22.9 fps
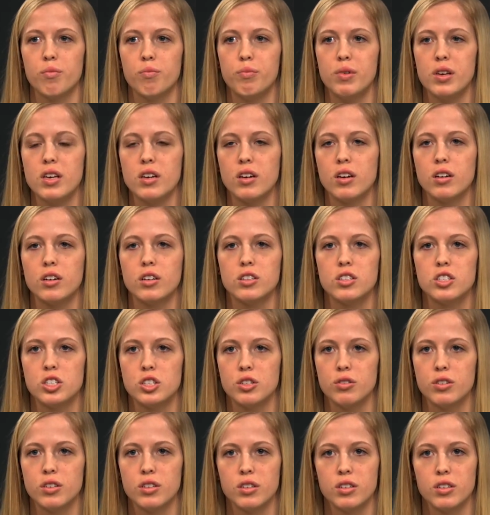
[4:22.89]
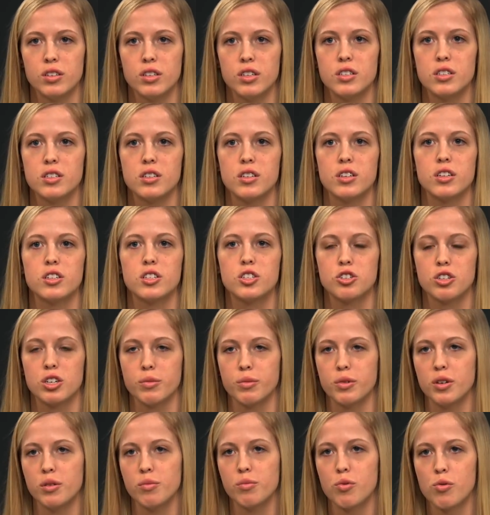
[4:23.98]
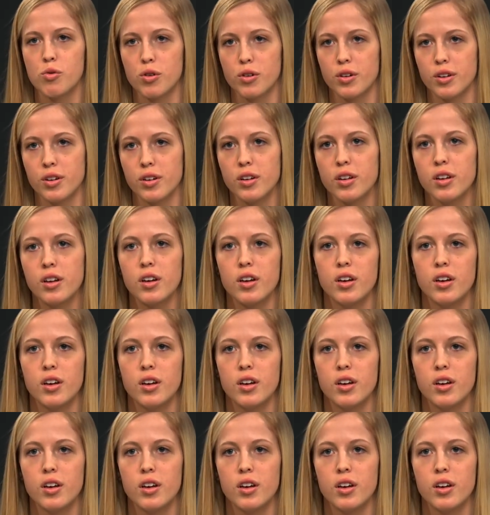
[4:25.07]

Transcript: being a good student is extremely important.